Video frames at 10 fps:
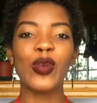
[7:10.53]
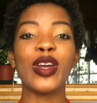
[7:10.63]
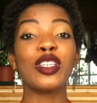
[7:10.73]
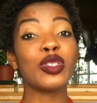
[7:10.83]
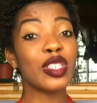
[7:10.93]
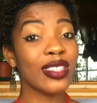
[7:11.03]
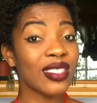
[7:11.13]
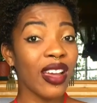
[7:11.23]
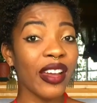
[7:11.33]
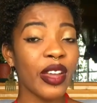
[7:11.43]
When you just
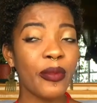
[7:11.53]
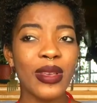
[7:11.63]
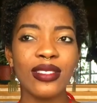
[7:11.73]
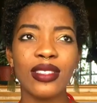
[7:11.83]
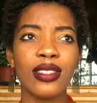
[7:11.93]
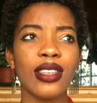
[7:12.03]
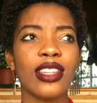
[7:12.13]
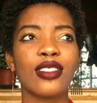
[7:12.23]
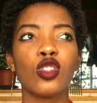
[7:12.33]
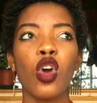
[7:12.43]
start your business,
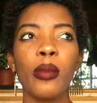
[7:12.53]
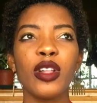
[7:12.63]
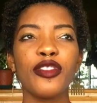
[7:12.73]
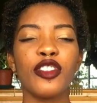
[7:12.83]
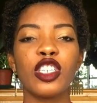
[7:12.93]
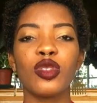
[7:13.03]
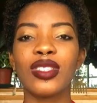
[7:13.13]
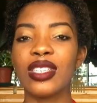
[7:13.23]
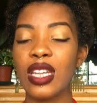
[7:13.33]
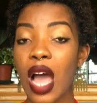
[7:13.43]
it's normal for you
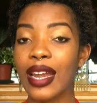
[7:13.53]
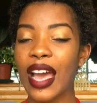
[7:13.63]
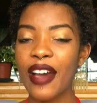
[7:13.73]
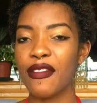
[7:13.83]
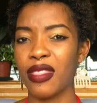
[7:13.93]
to not have